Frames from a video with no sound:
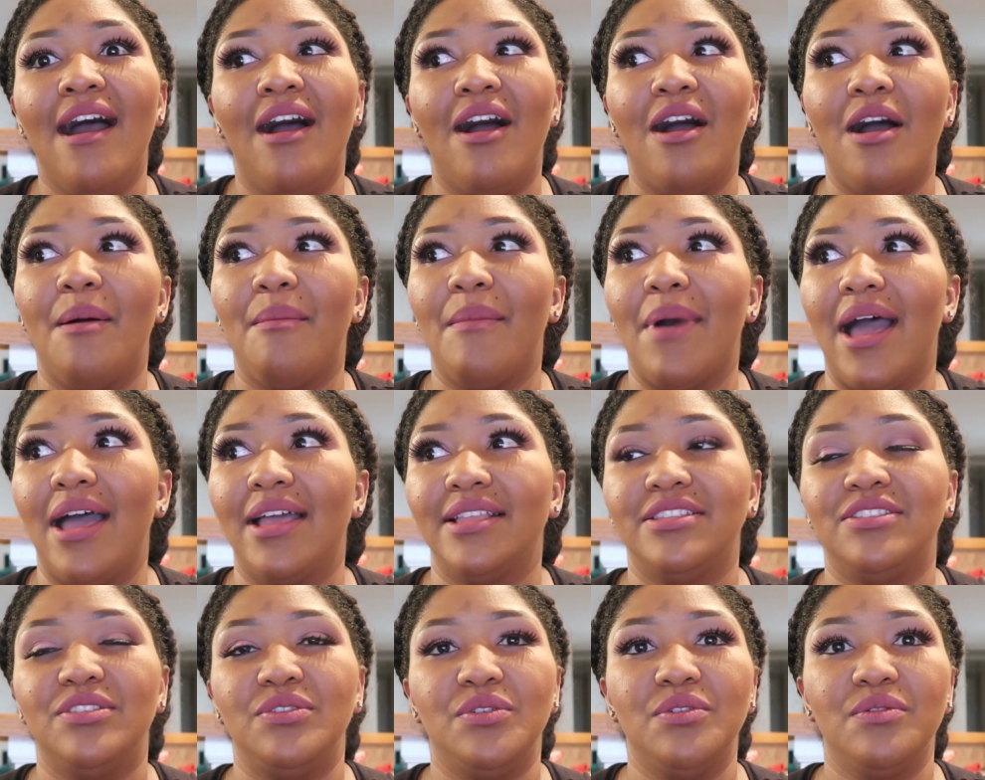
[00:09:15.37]

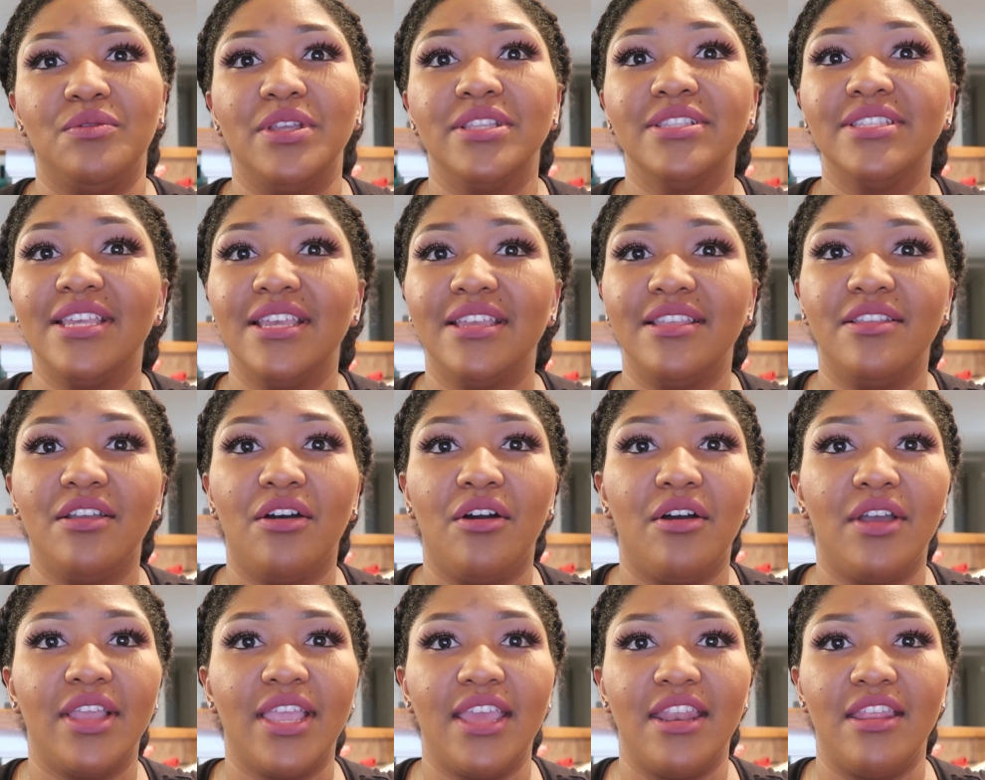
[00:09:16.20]
I do intend
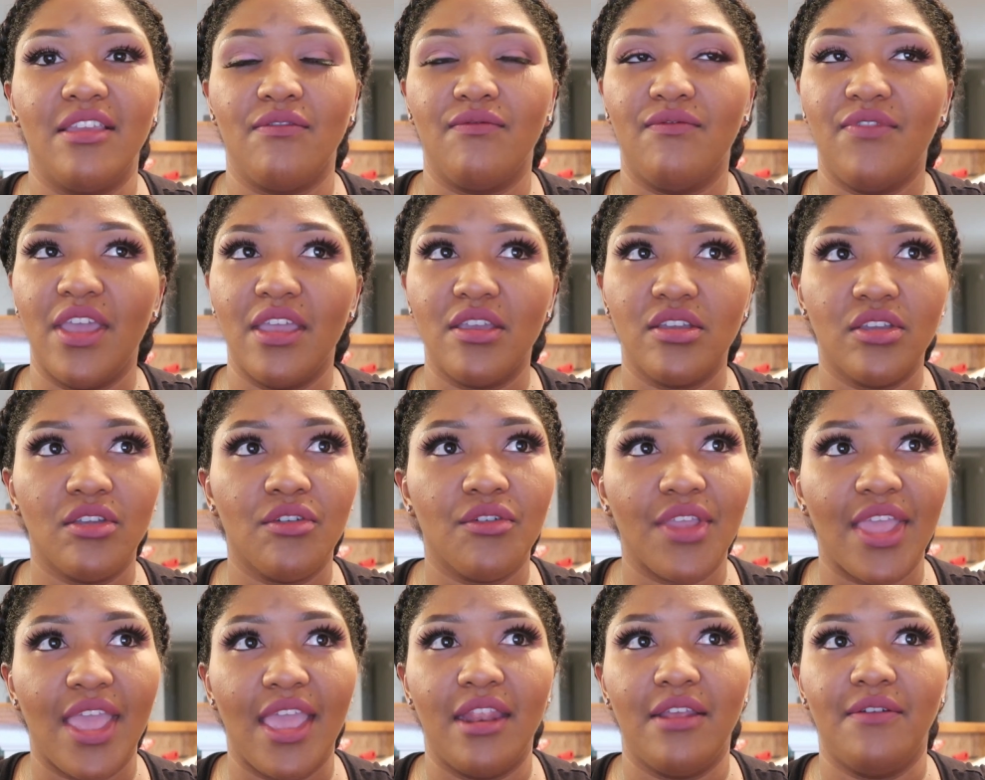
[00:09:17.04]
on getting very
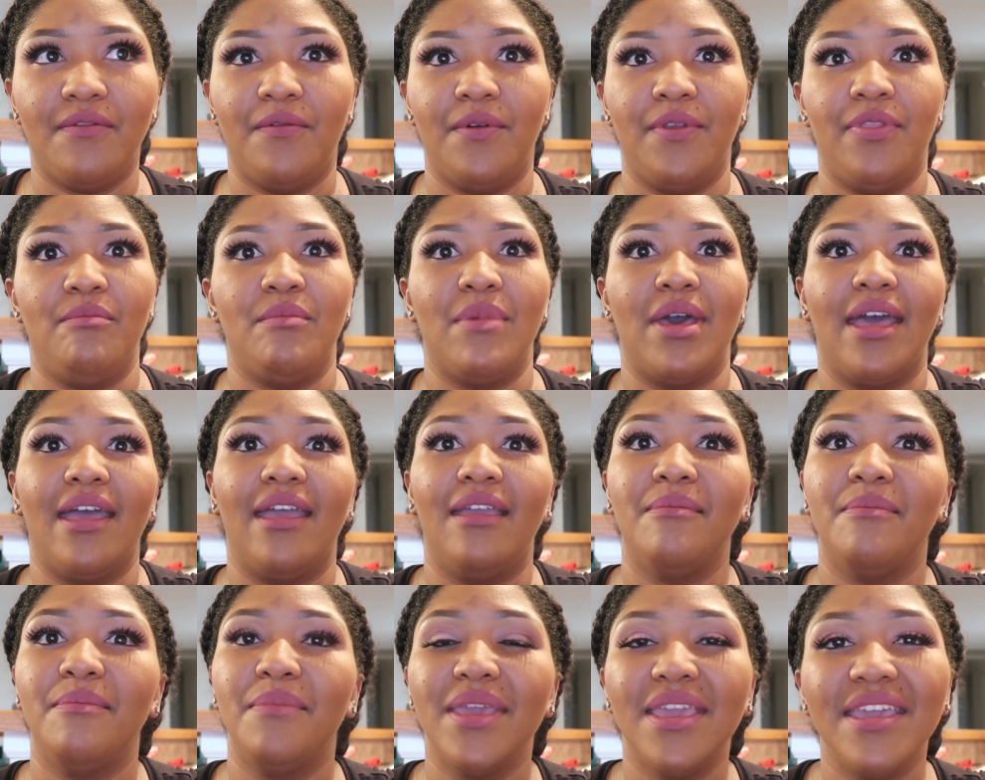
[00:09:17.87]
creative with
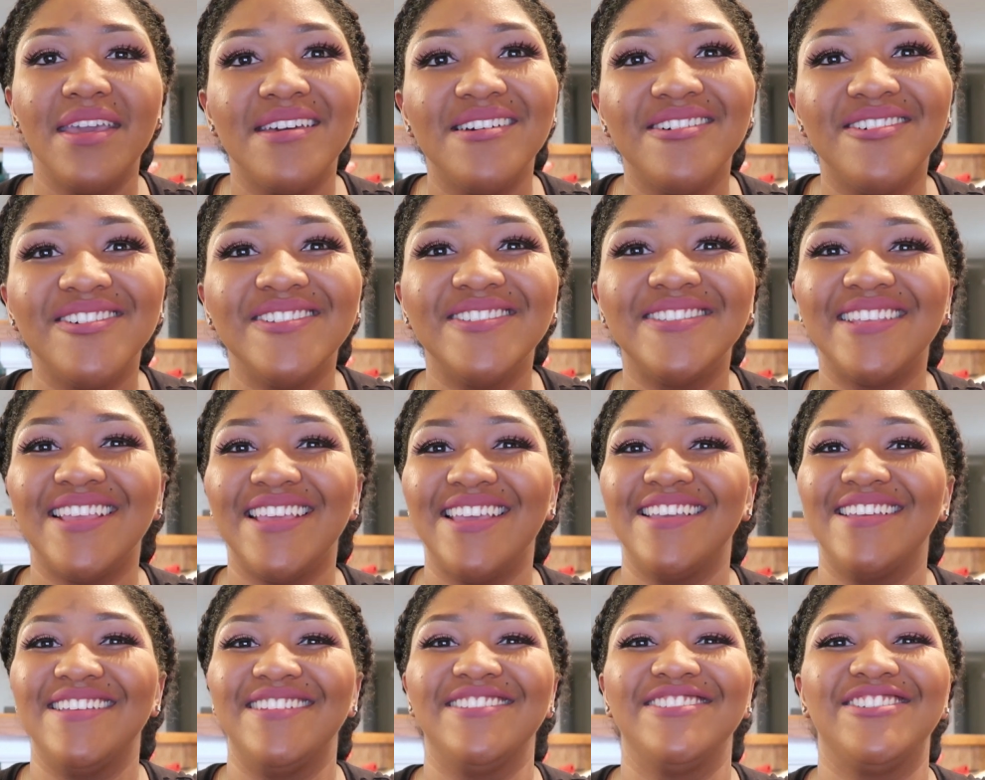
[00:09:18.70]
my meals
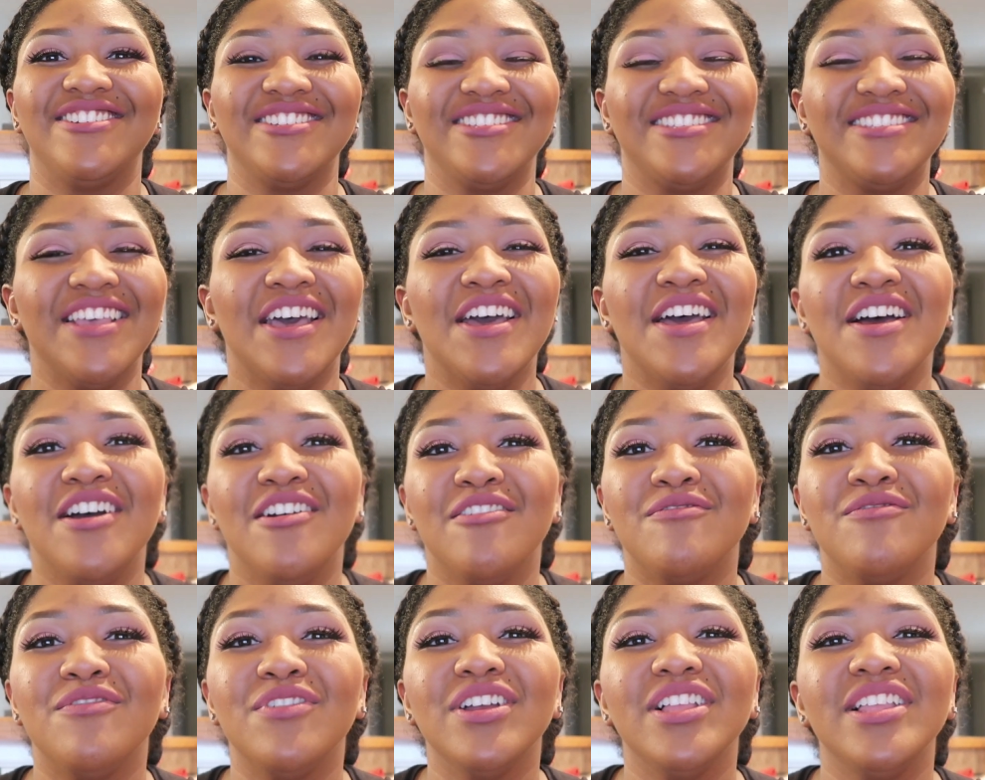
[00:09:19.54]
and just
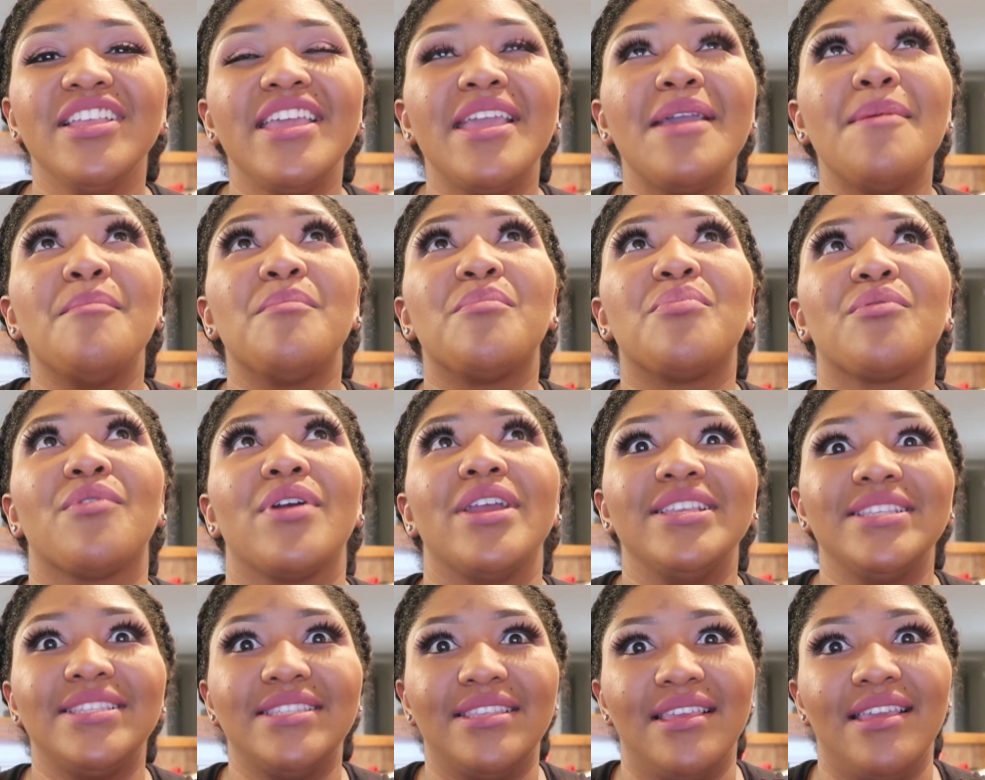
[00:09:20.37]
really
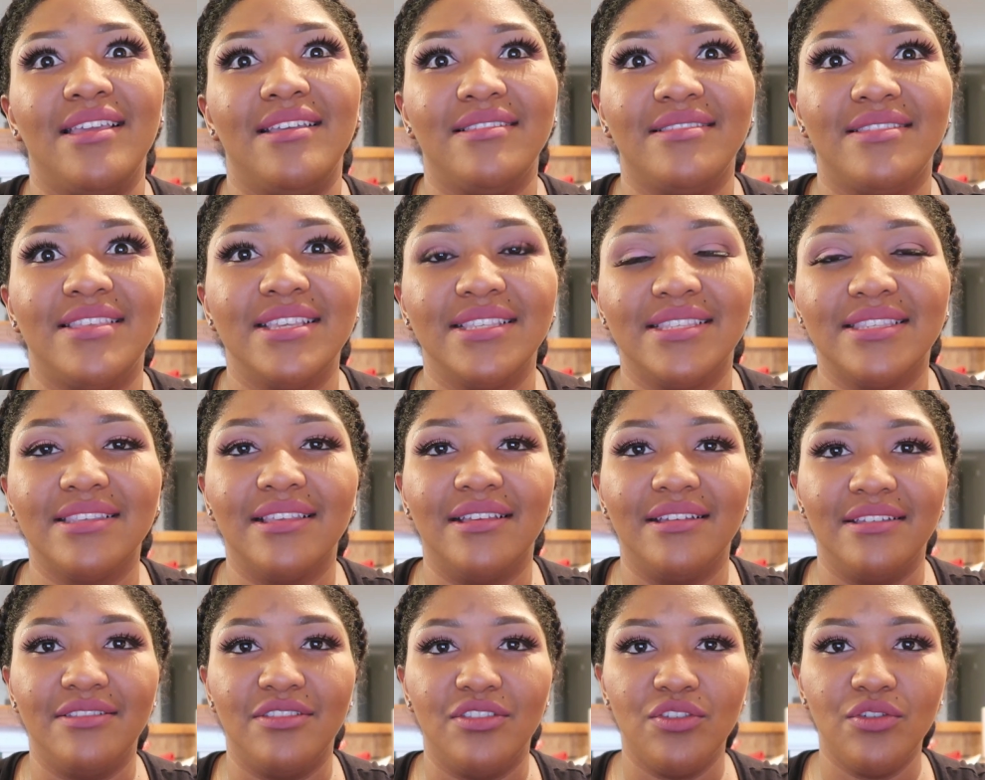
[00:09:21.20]
embracing this
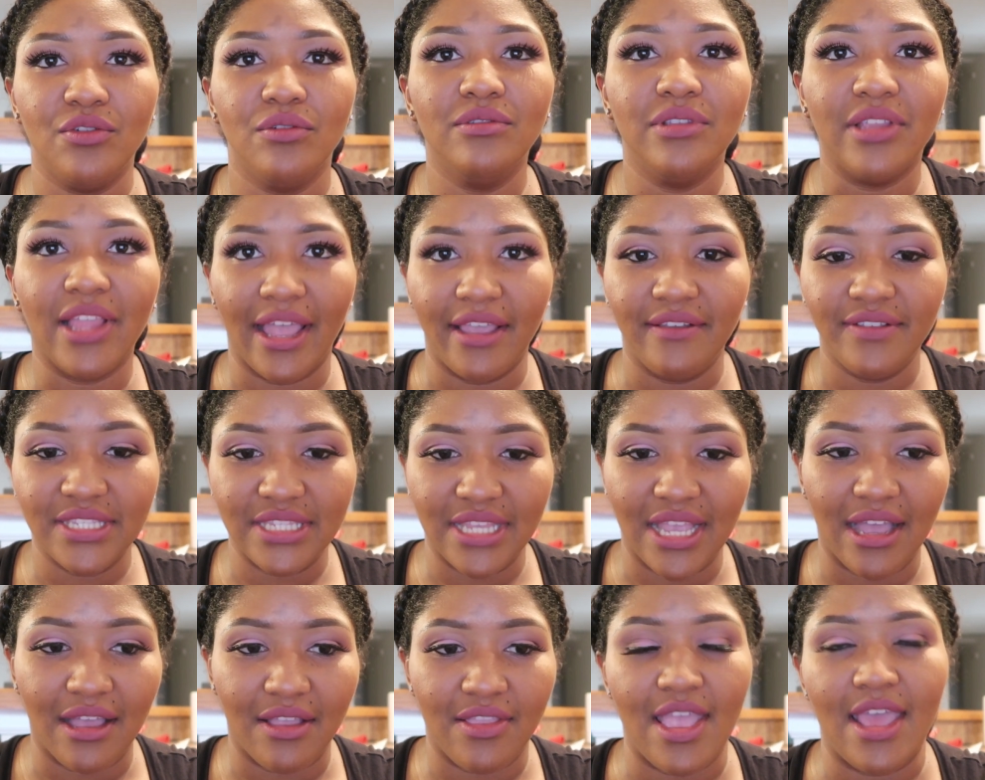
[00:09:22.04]
new
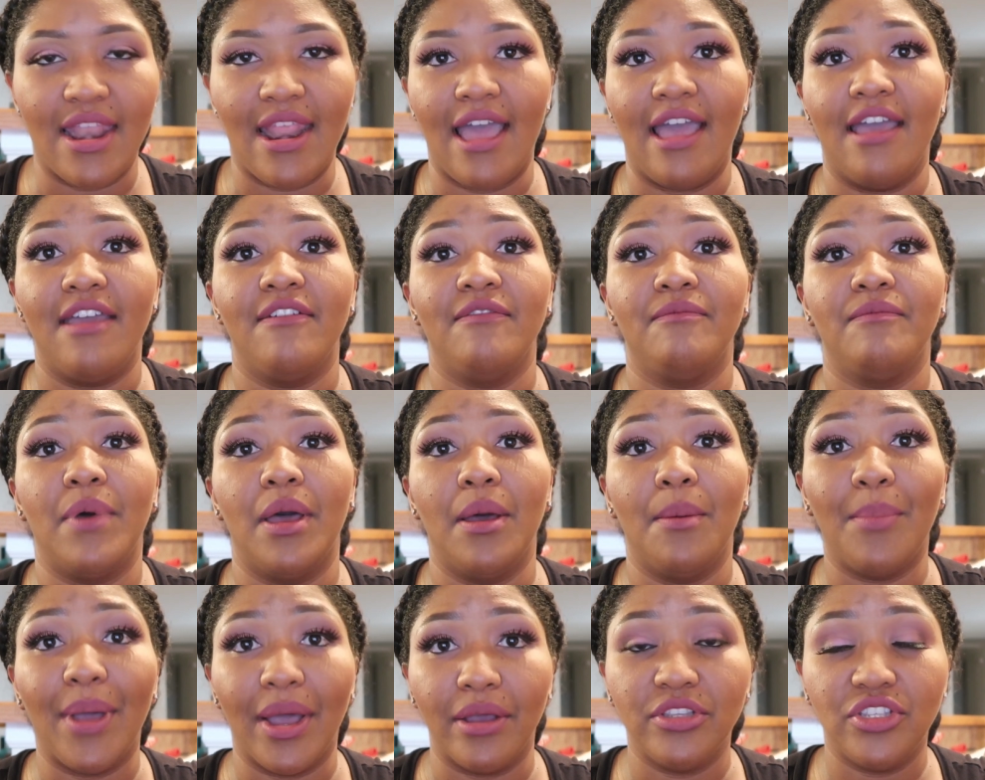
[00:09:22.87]
lifestyle that I'm
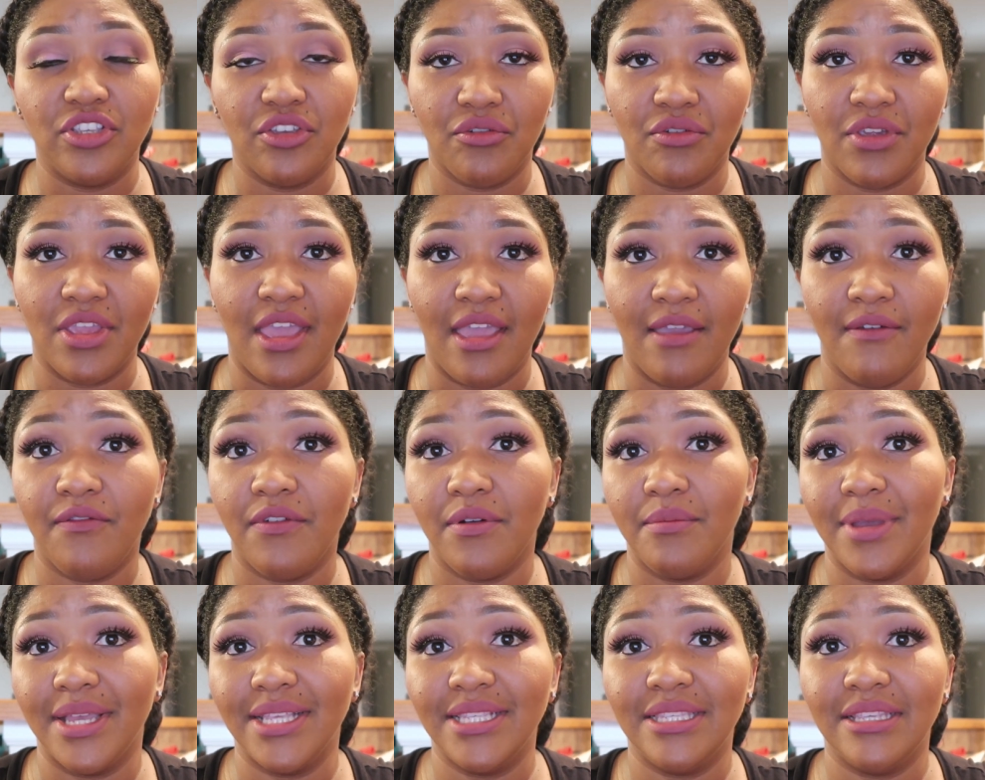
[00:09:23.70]
about to create
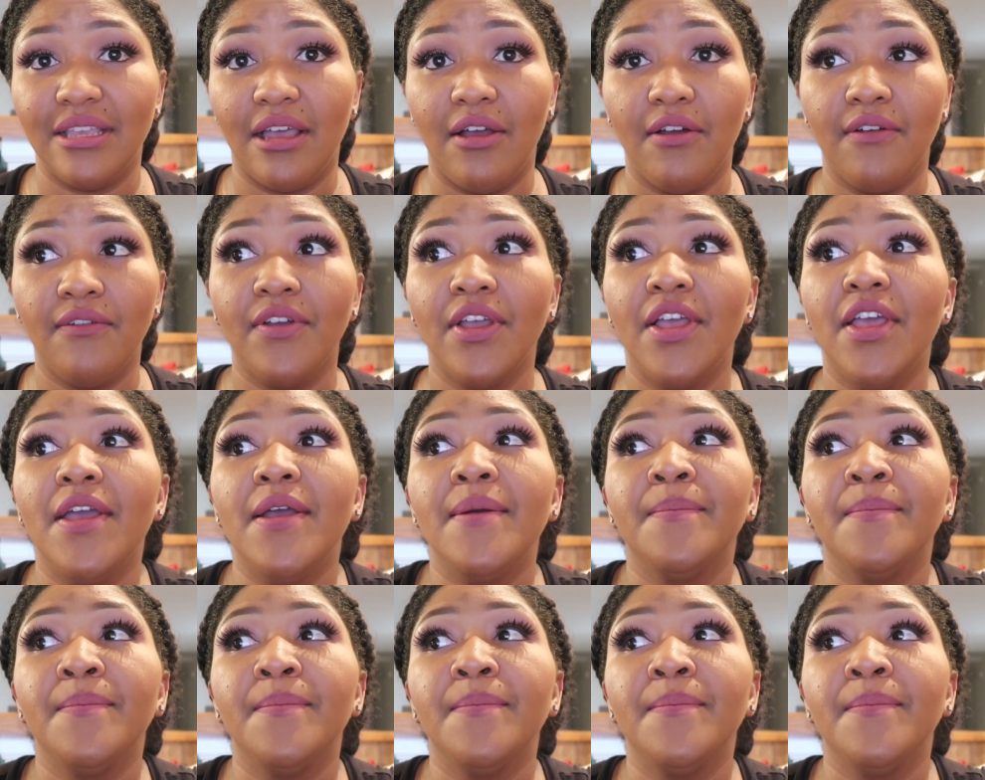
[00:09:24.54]
for myself.